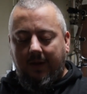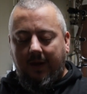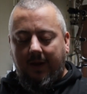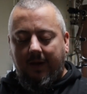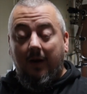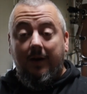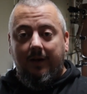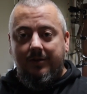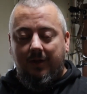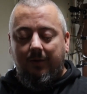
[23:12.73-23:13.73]
And
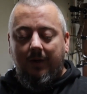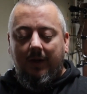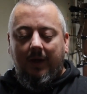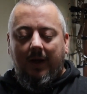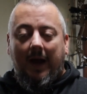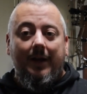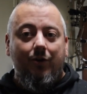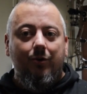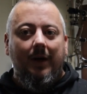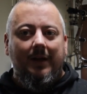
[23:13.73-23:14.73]
hunting, so I
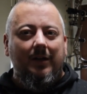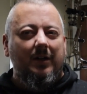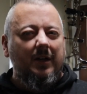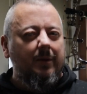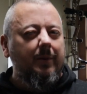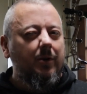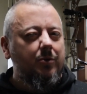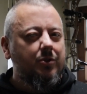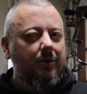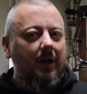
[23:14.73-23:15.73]
do like a little bit
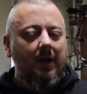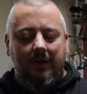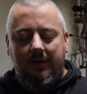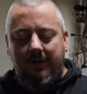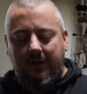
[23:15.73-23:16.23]
looser knock.